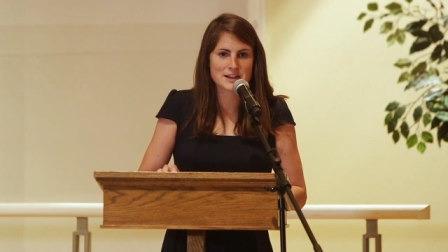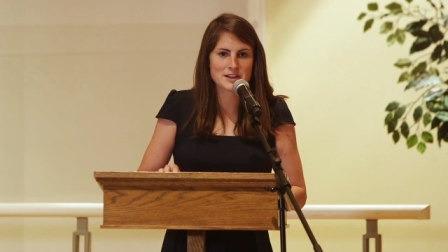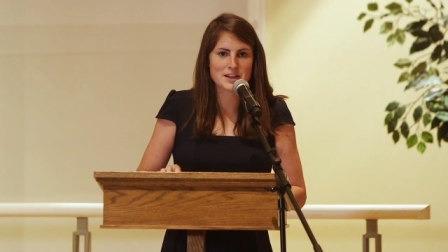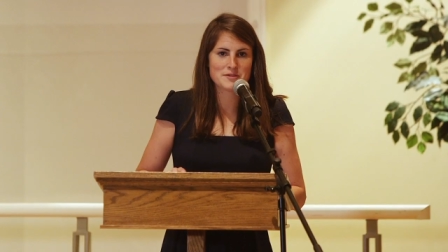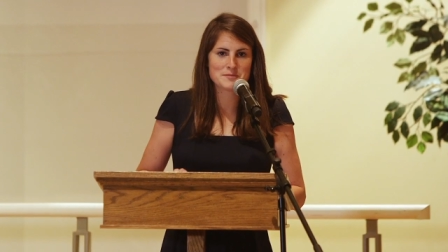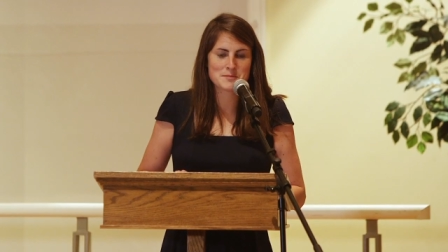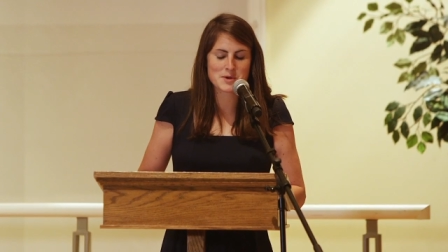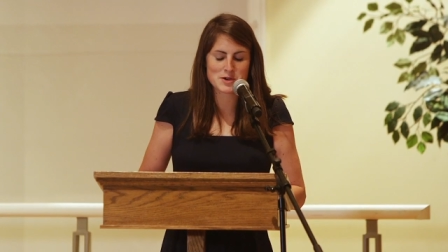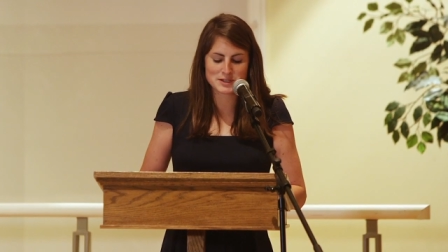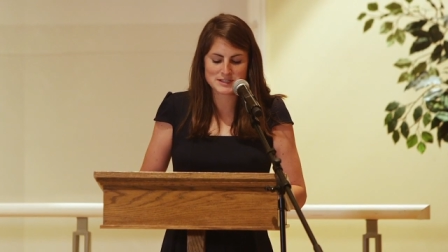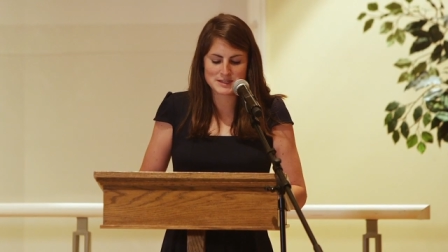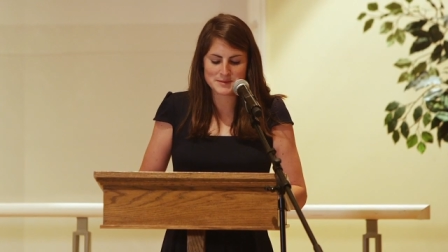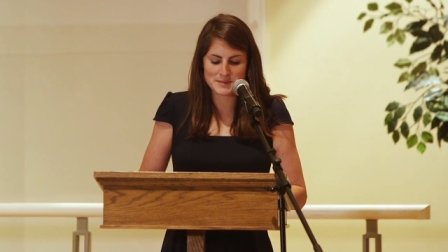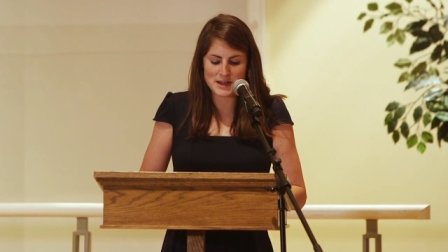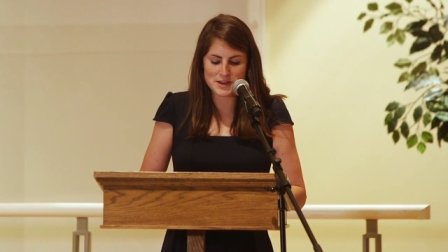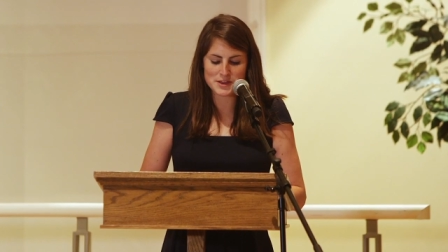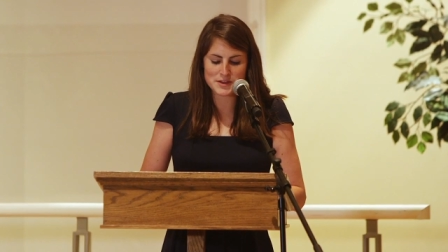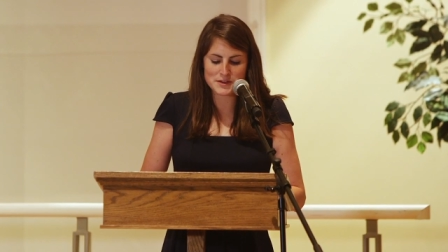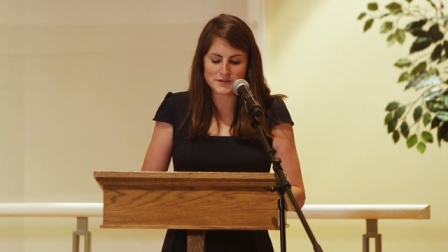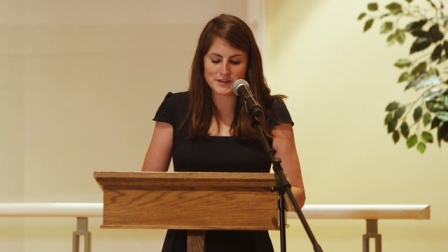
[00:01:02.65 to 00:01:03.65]
I love most
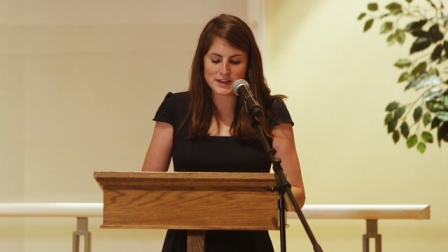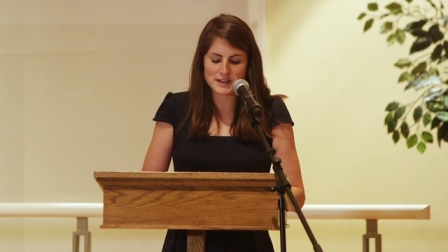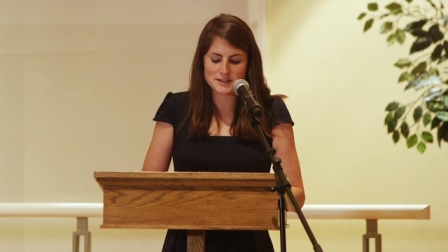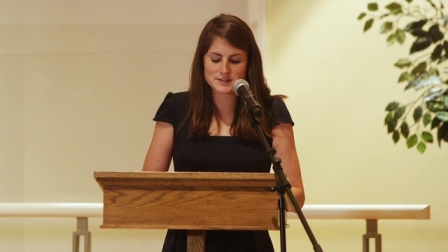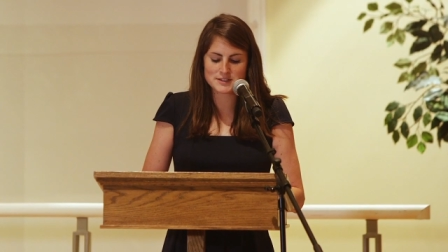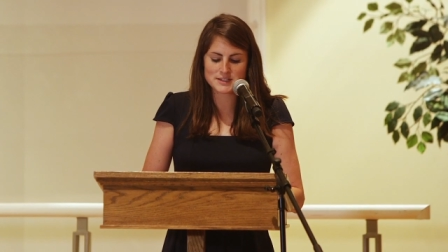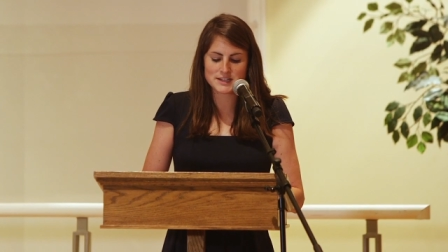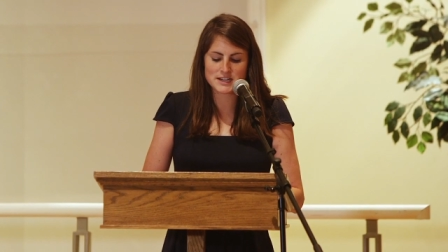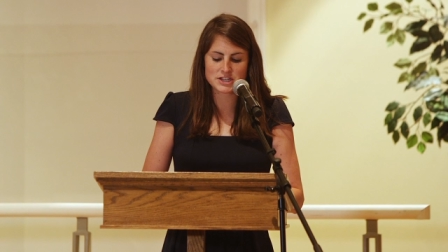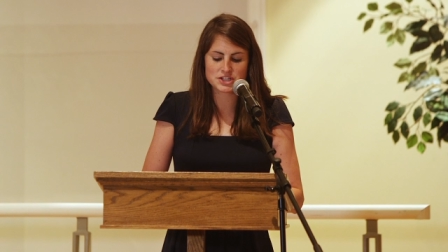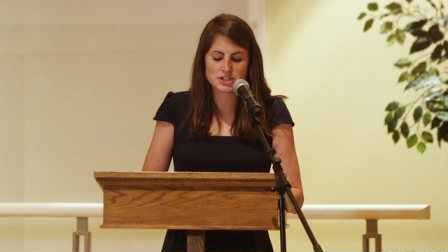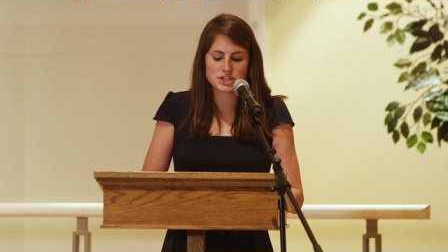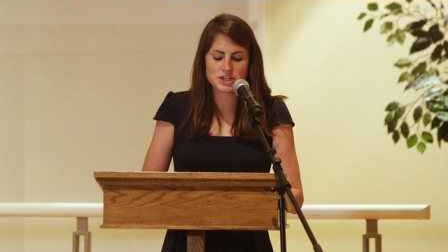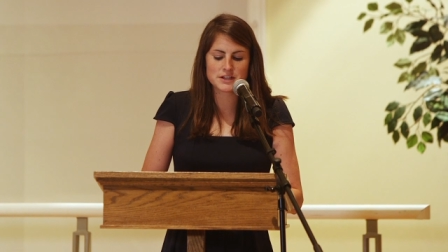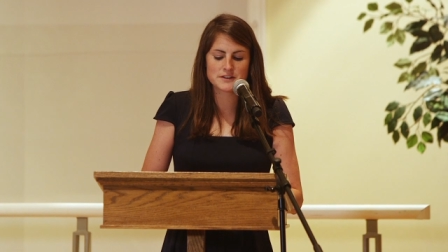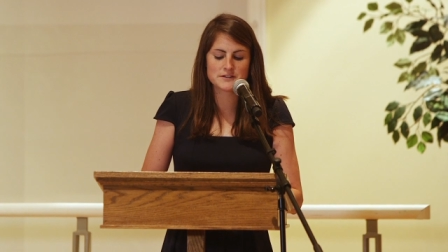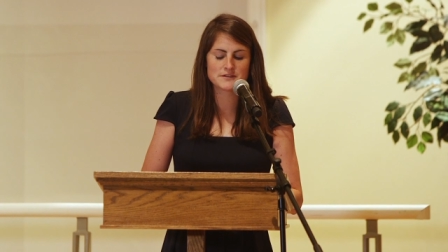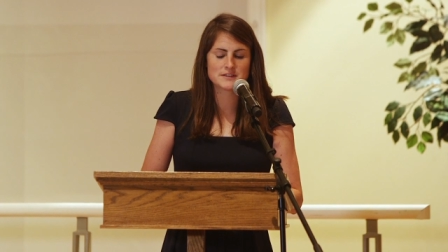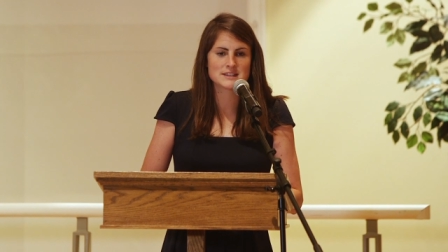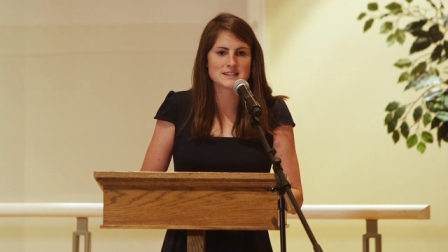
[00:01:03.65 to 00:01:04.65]
about the Fellows
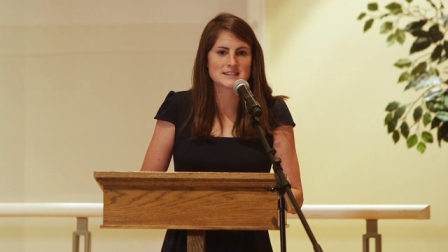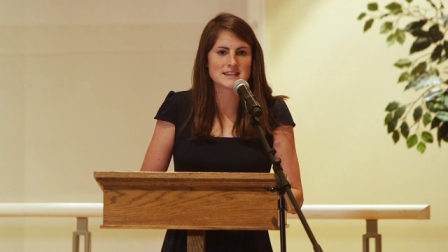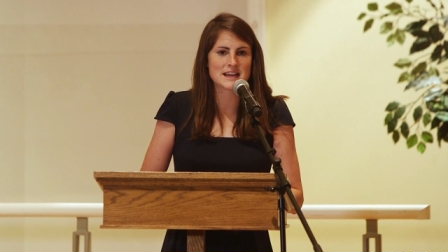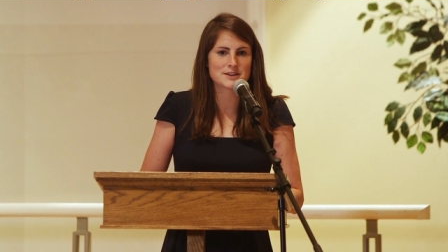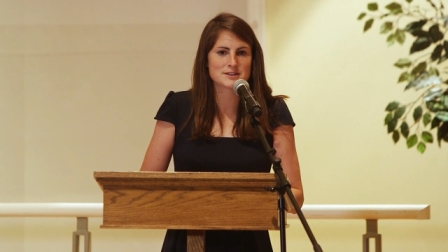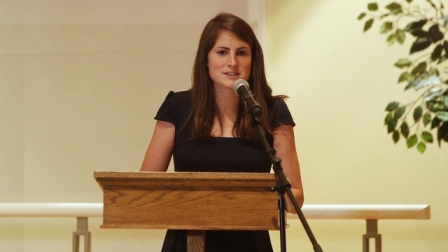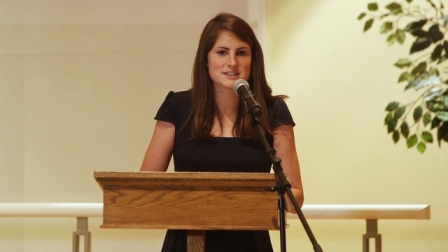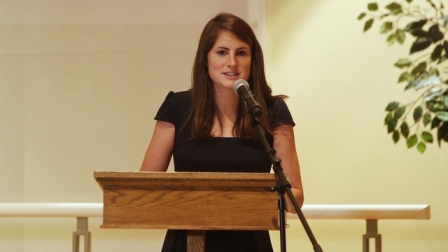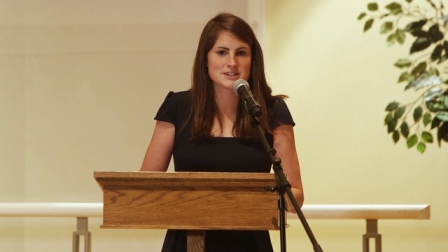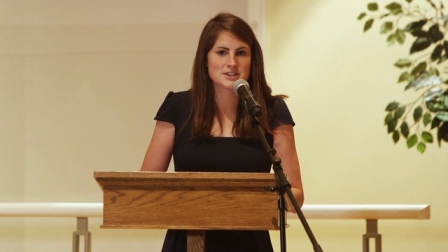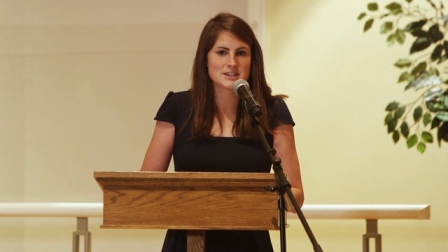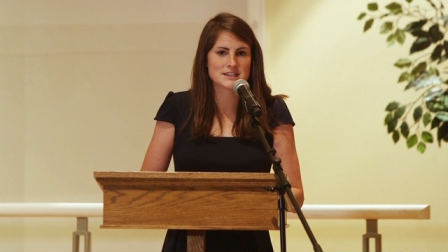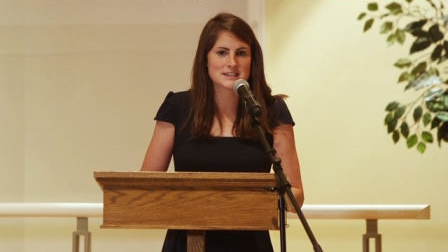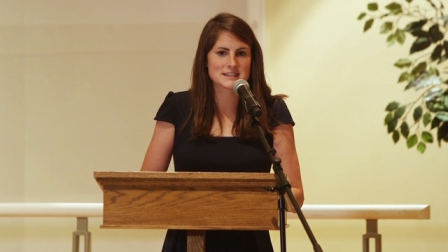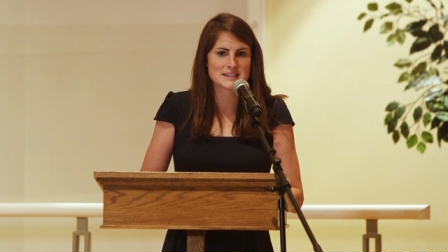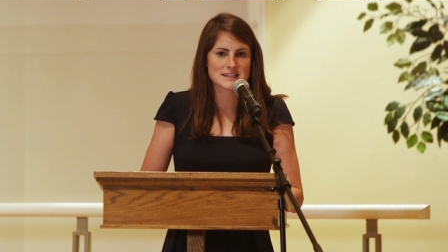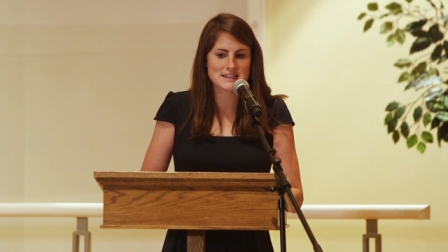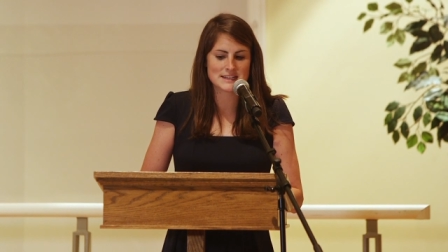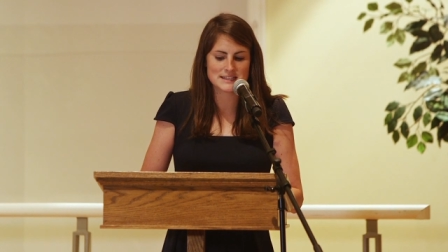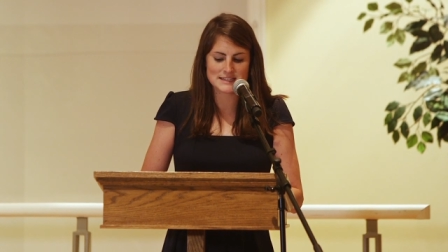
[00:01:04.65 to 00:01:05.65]
Initiative is how
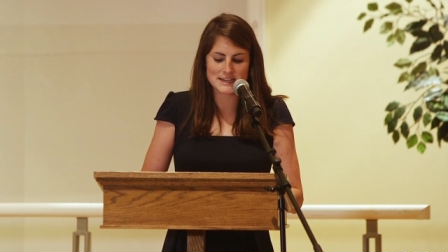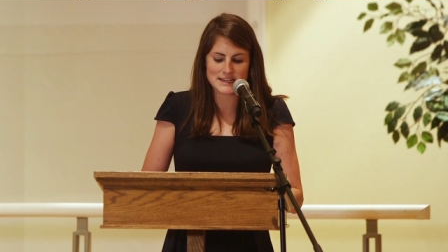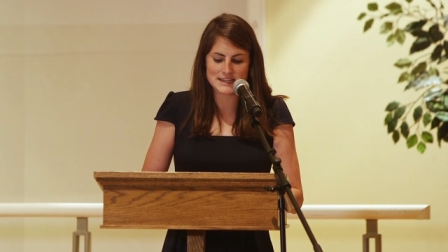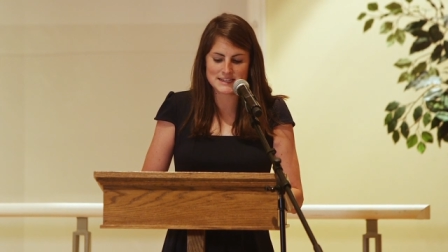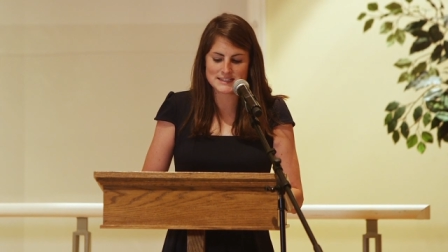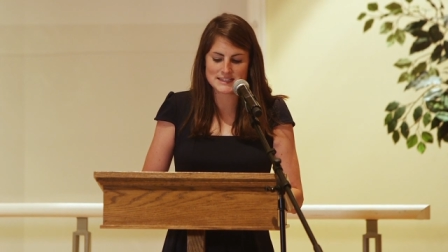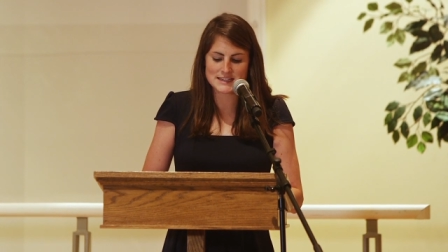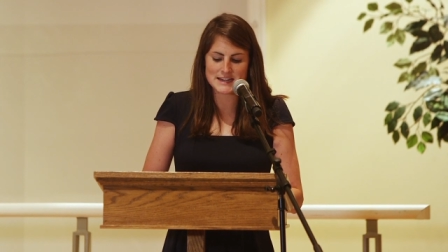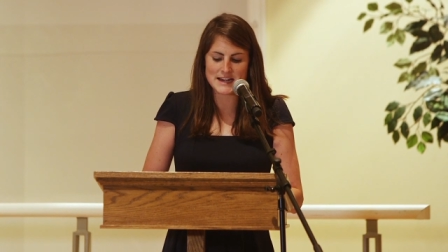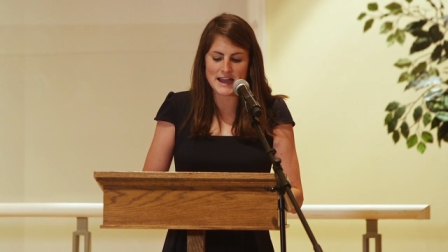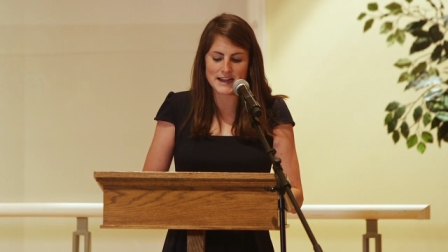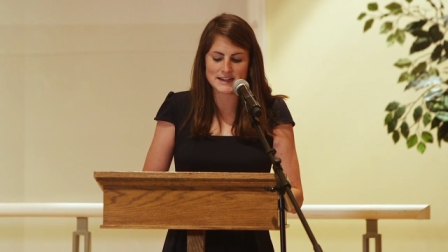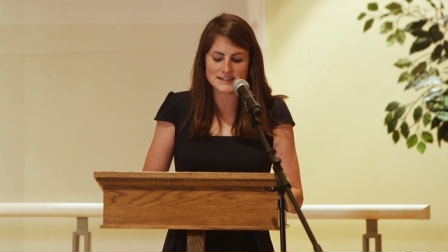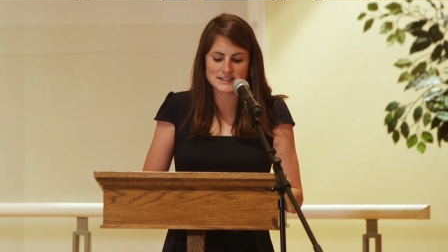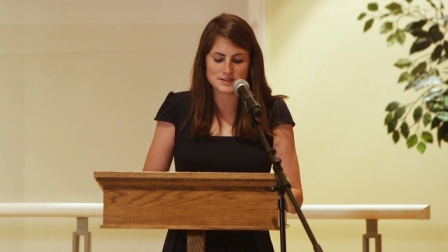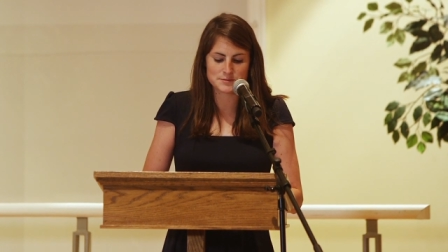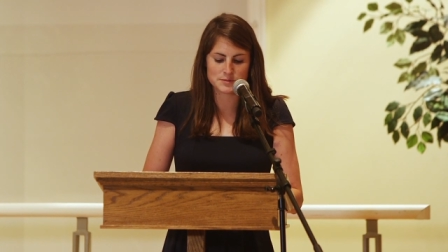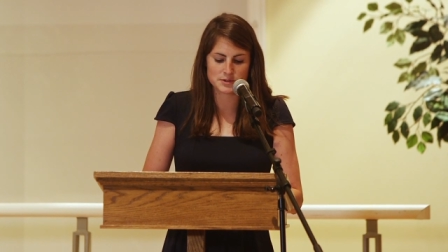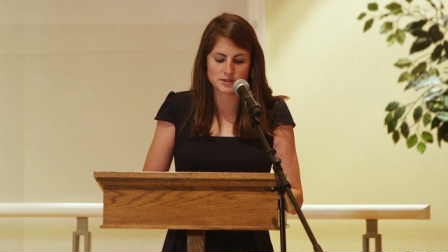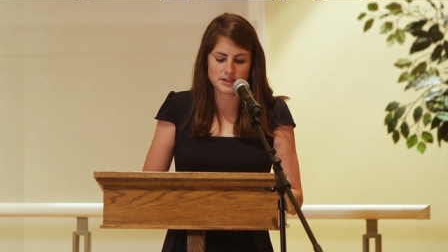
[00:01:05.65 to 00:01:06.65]
seriously it takes
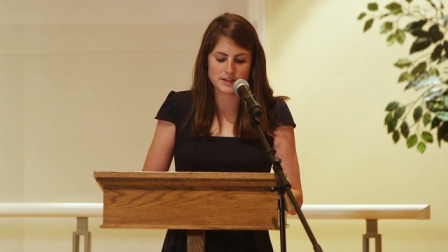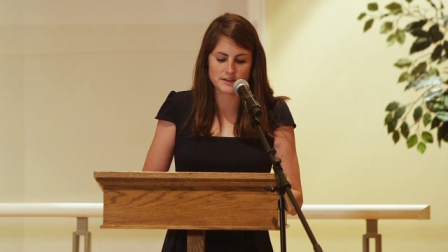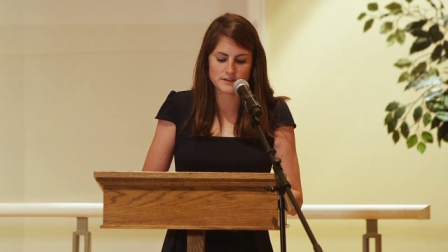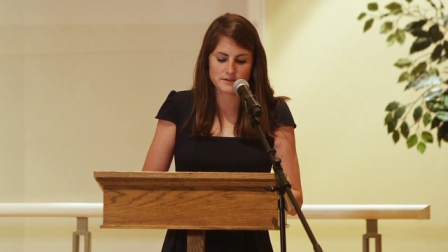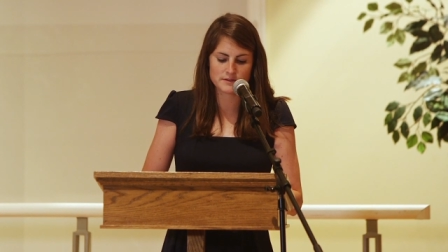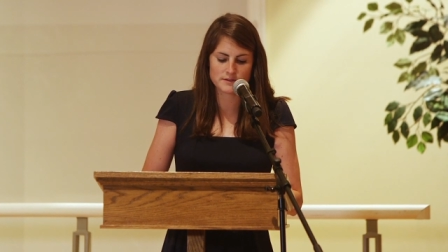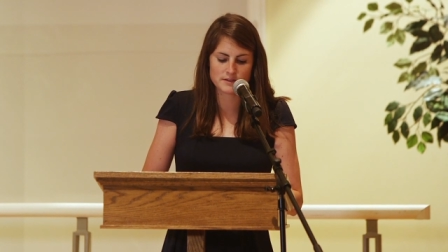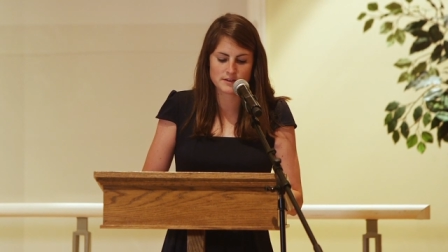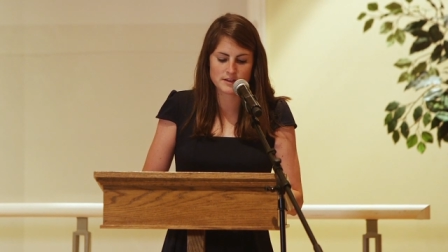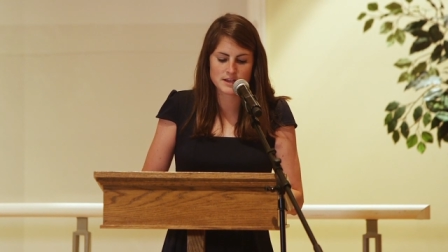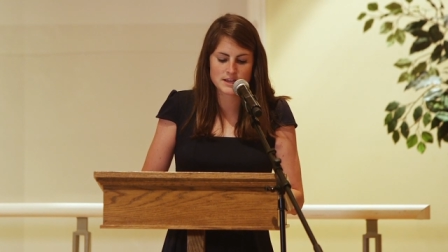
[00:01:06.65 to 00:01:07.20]
enacted belief.